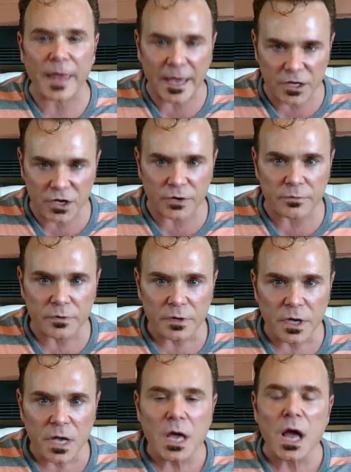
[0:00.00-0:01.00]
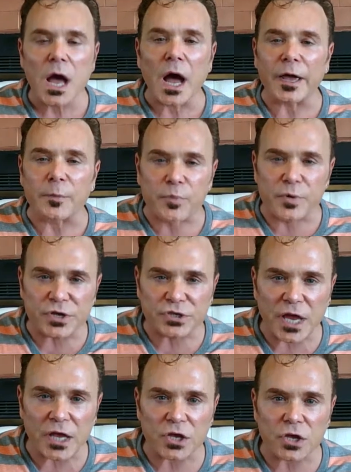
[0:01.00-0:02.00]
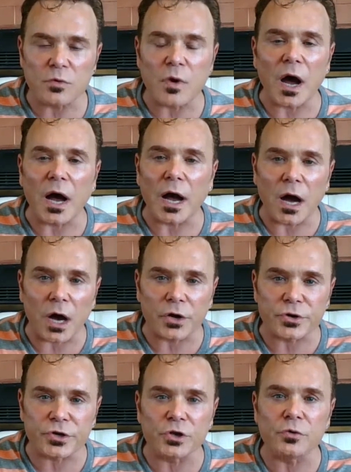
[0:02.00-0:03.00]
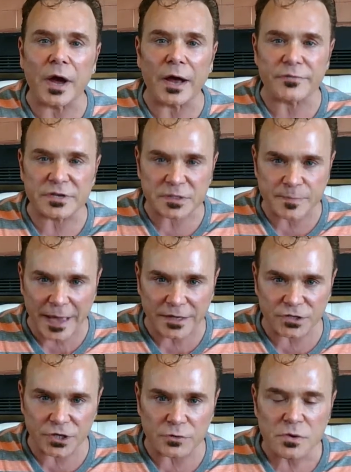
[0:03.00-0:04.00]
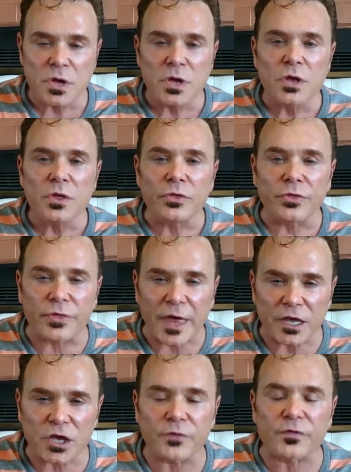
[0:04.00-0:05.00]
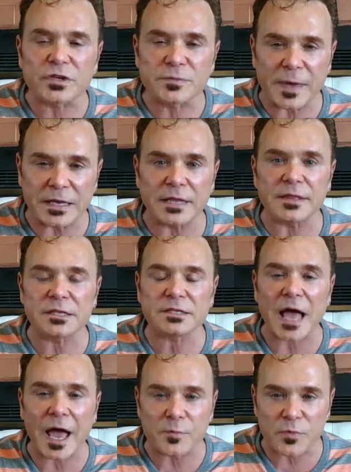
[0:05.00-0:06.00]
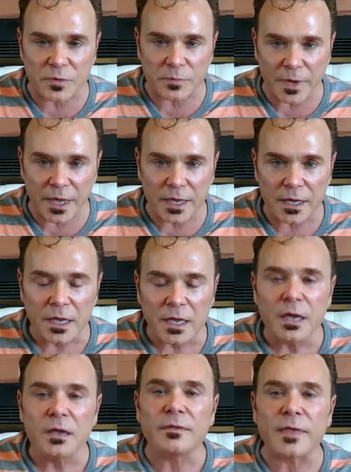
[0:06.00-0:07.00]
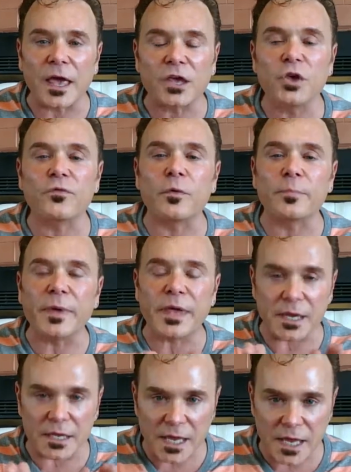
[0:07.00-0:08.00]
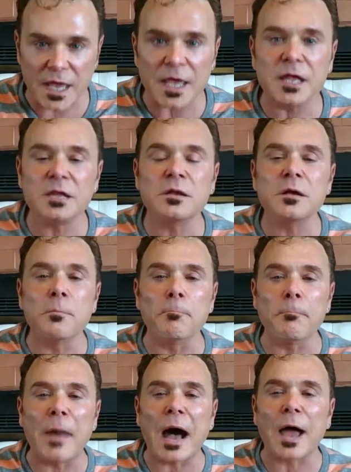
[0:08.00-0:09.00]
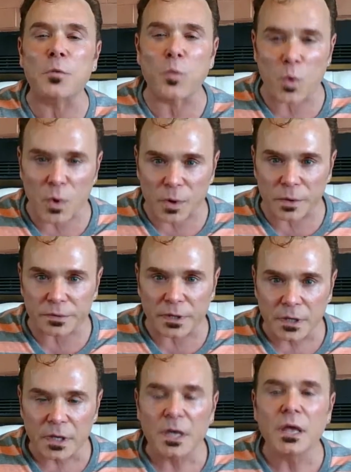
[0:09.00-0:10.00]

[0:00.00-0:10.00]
Thank you. I appreciate you. I honor you. I respect you. Thank you for spending this time with me. Thank you for being in my world,